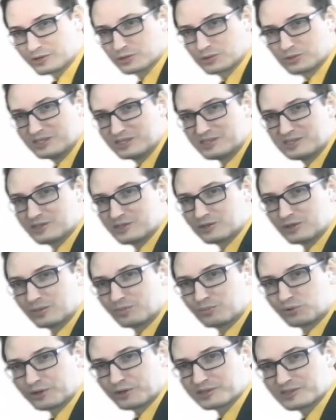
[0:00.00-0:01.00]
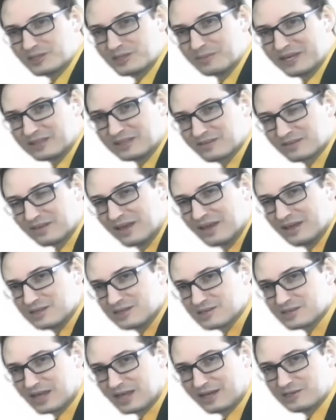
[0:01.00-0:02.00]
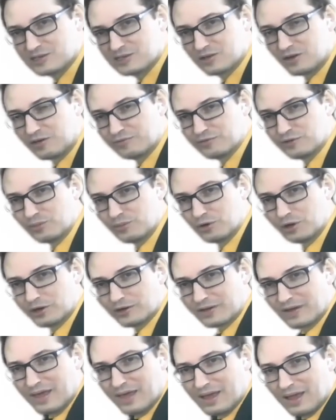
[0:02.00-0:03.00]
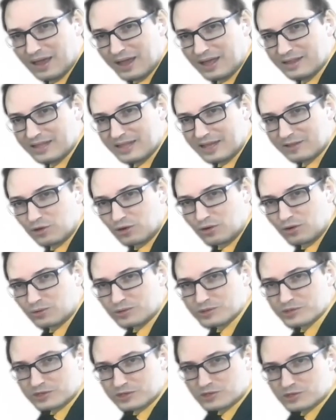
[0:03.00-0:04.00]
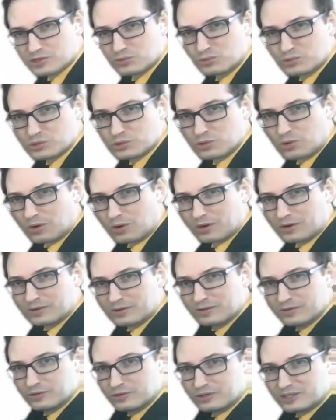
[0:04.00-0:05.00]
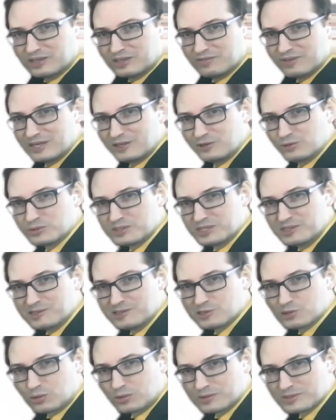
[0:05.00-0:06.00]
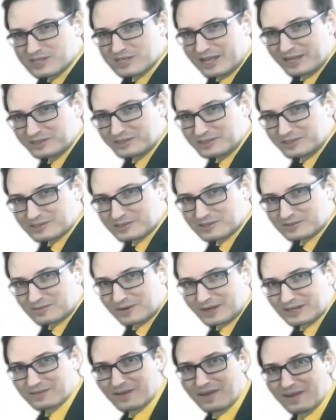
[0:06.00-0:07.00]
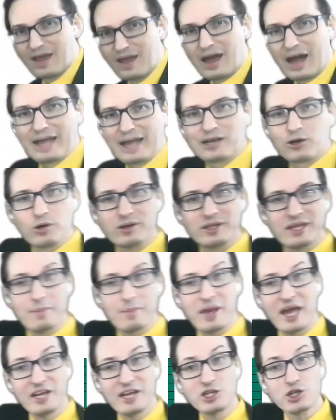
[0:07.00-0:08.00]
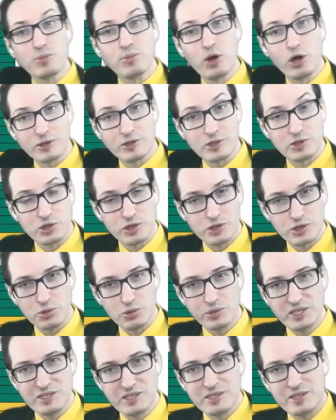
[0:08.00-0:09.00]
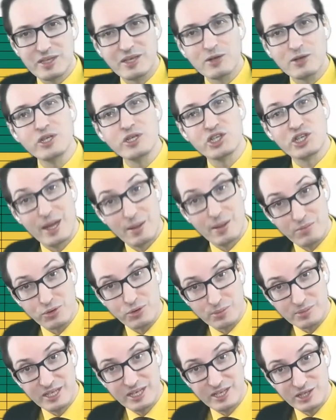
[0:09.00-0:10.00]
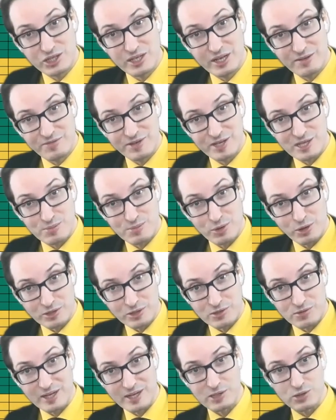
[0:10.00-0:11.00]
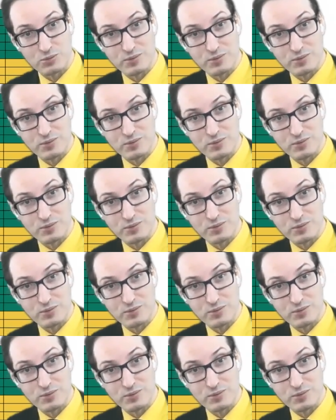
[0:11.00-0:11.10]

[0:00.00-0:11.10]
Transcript: So this is an approximate size of the block. And that allows us to store the key values in zones like this, right? I call them Hblocks just to distinguish them from the HDFS blocks, right?